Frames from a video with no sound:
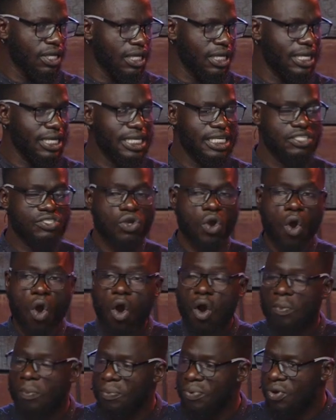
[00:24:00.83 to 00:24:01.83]
His
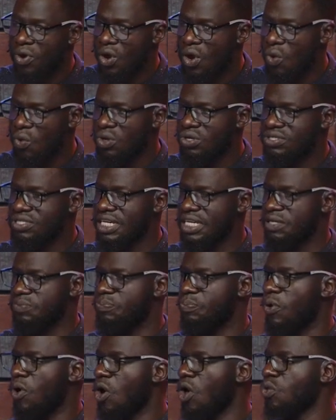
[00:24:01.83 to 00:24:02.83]
hope was
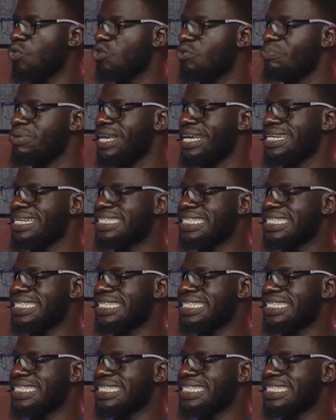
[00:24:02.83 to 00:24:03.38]
that Paul would be